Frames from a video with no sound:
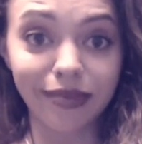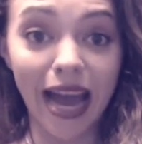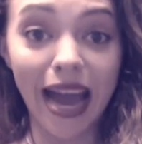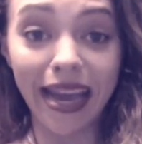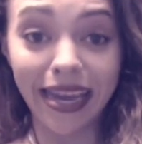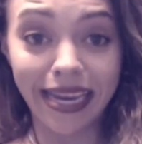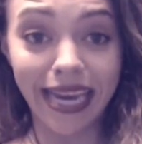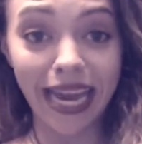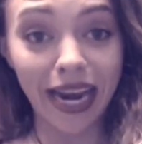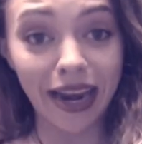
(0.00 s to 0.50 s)

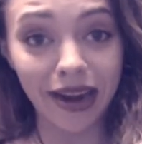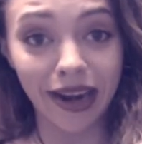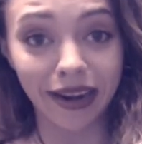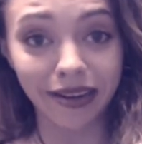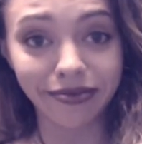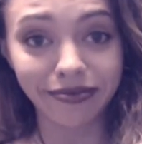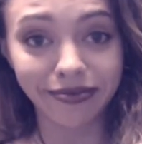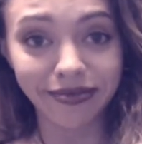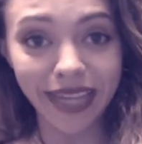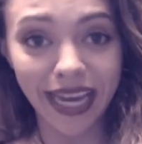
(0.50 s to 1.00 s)
I
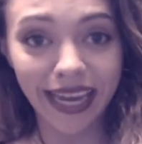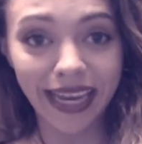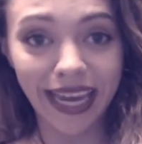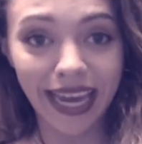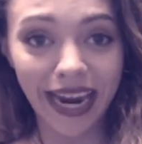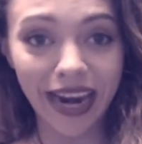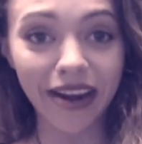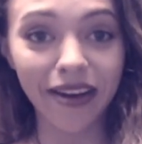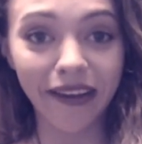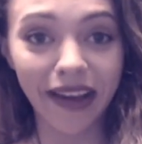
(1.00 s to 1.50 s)
care,
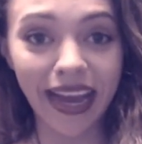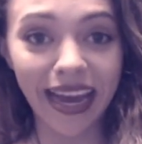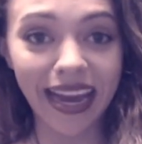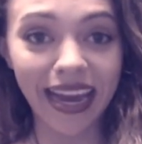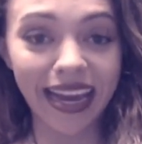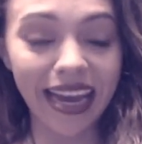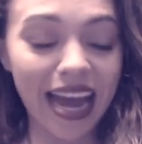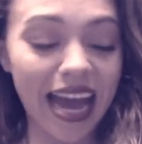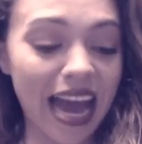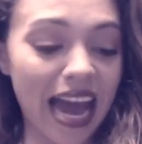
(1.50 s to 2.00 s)

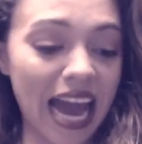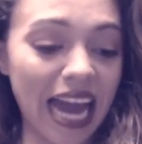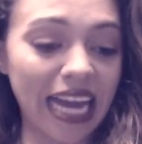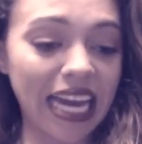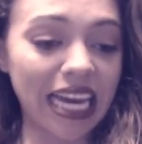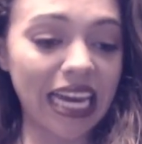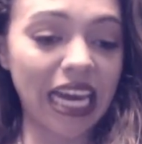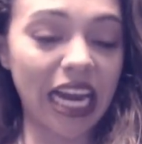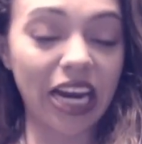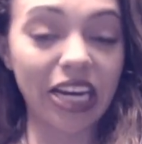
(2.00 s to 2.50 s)
okay? I
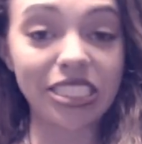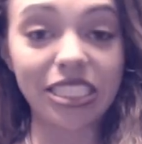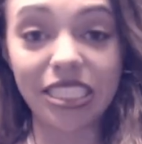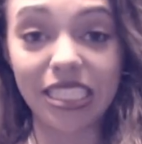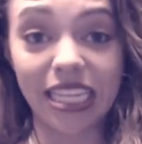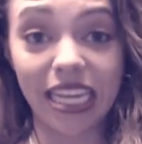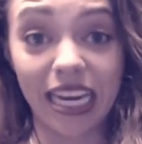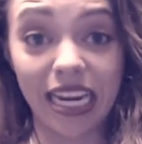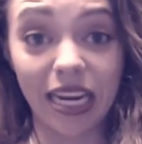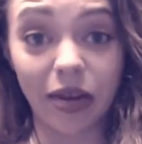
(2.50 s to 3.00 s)
can't
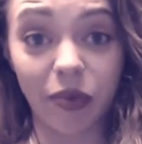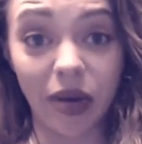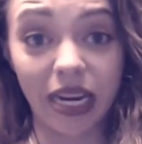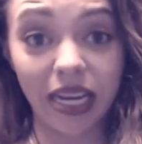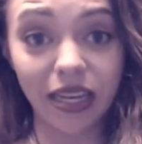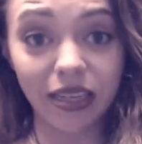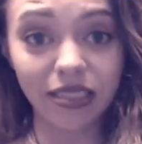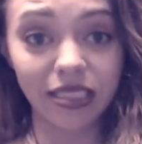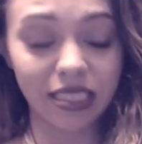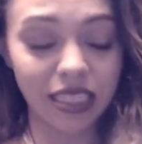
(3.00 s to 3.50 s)
guarantee that anybody
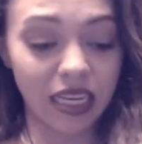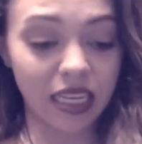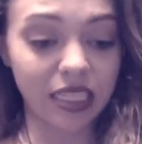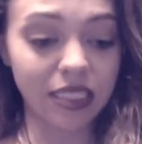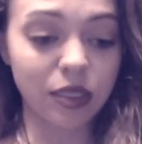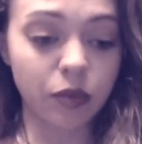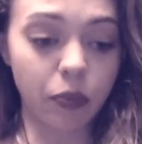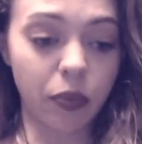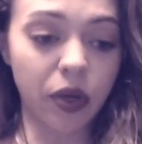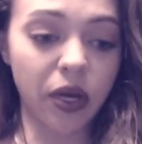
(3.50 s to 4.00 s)
else
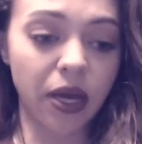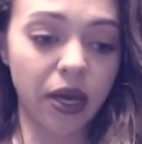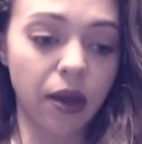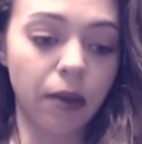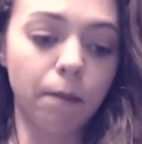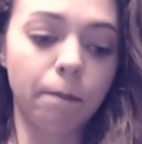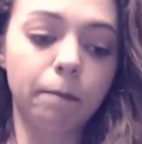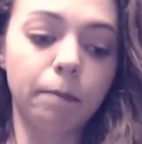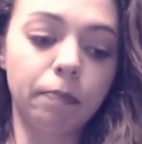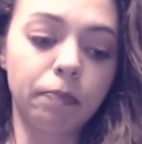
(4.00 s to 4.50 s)
does, but